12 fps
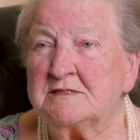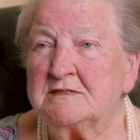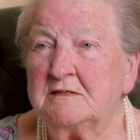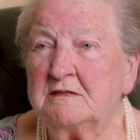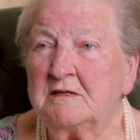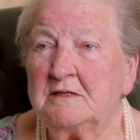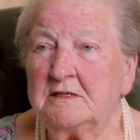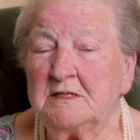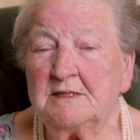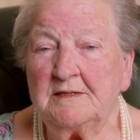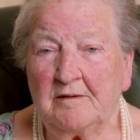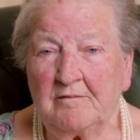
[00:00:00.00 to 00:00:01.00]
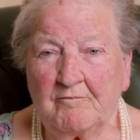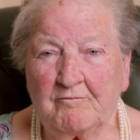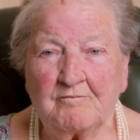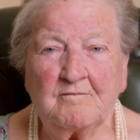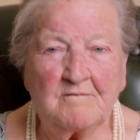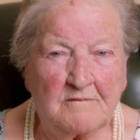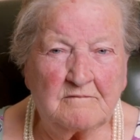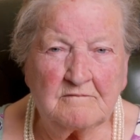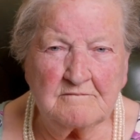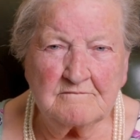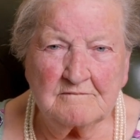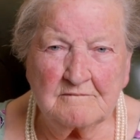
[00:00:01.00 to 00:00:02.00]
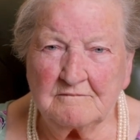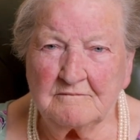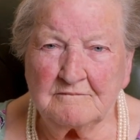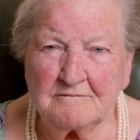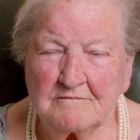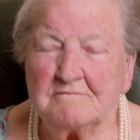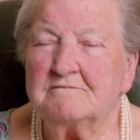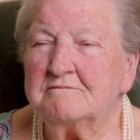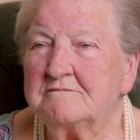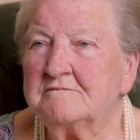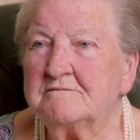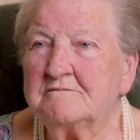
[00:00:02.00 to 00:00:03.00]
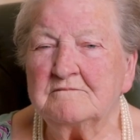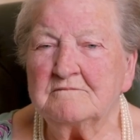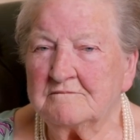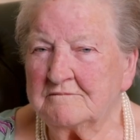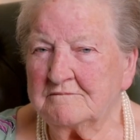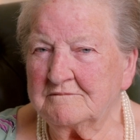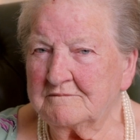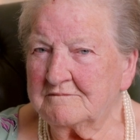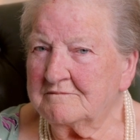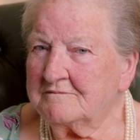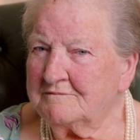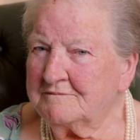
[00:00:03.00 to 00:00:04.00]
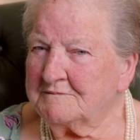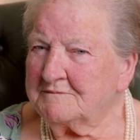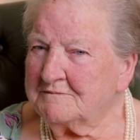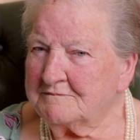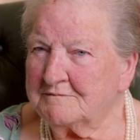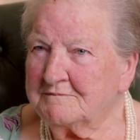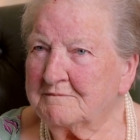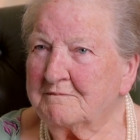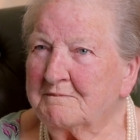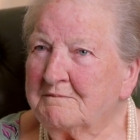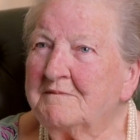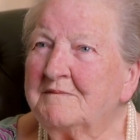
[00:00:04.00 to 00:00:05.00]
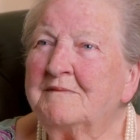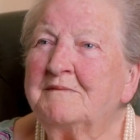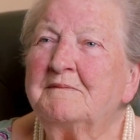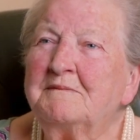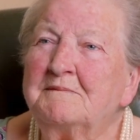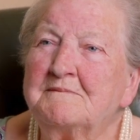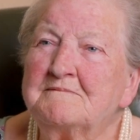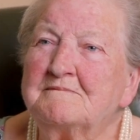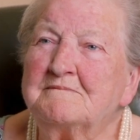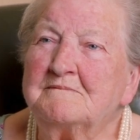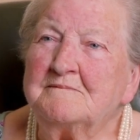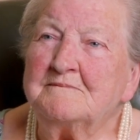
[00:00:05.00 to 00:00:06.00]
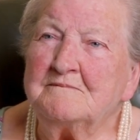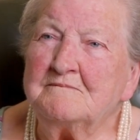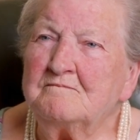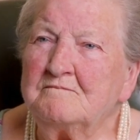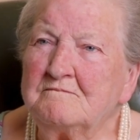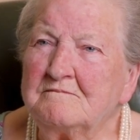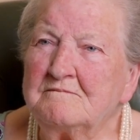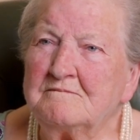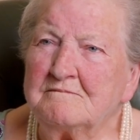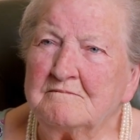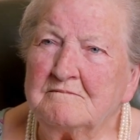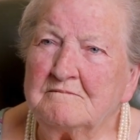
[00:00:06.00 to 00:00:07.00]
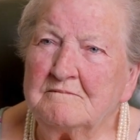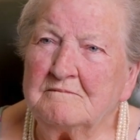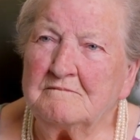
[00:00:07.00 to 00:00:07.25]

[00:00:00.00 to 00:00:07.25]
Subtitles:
Yes, he was a good man. But on a happier note, what is your